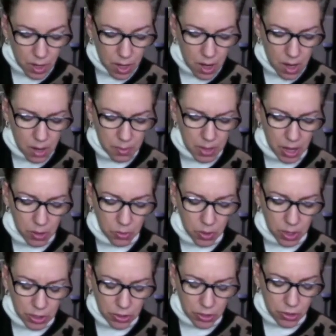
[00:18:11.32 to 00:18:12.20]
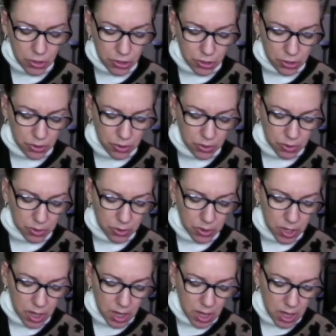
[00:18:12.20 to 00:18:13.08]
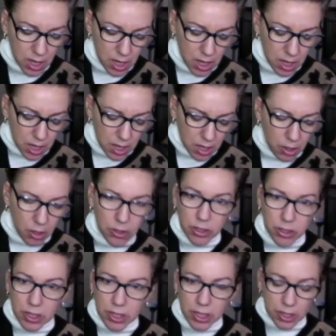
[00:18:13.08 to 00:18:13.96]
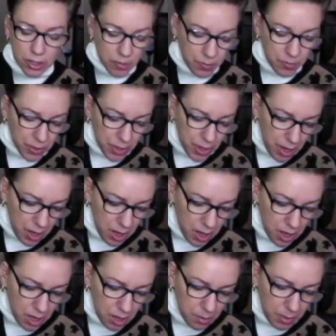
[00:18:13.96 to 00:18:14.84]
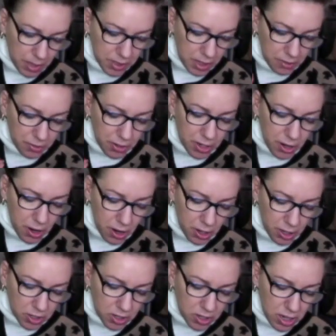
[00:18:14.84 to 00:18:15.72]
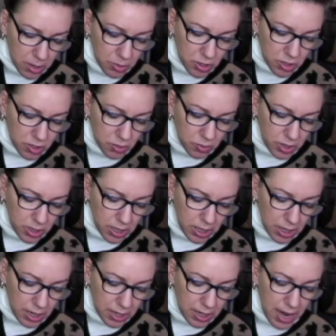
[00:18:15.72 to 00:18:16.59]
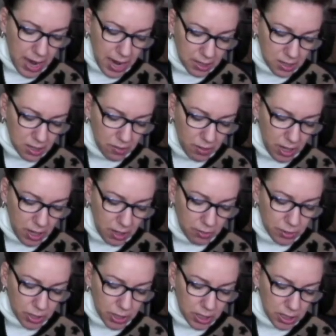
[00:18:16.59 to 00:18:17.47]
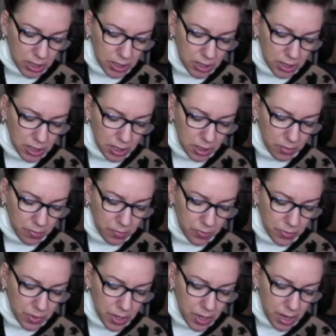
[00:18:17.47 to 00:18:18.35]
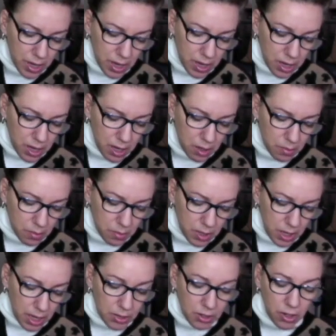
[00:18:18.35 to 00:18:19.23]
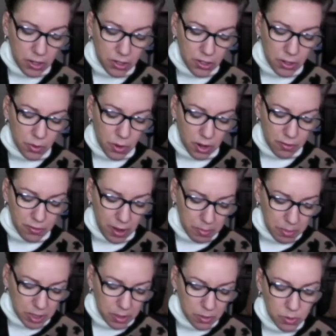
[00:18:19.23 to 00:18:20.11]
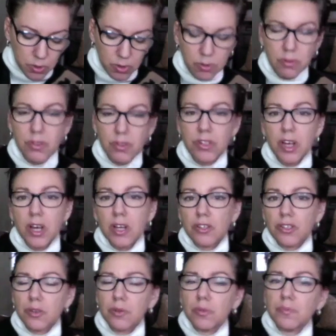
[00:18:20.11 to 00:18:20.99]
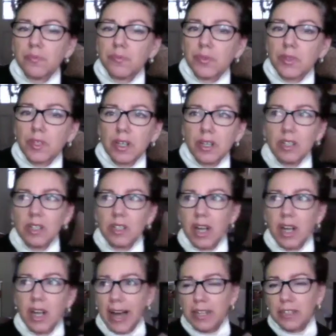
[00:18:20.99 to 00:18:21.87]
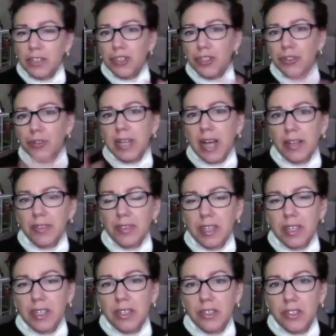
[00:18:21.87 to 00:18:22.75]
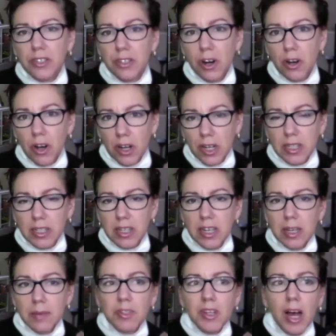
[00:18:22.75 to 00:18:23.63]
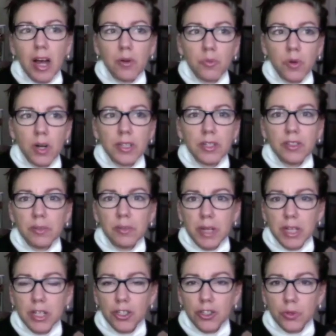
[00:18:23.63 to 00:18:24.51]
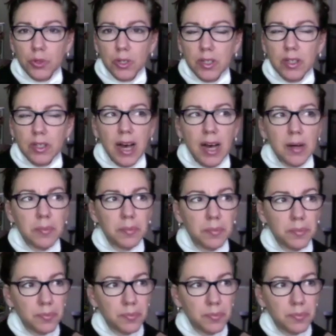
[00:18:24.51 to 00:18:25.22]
I want you to hold on here. Identify archetypes that we can activate for healing, and also our feminine wounds. So, as you get these archetypes, I want you to make sure that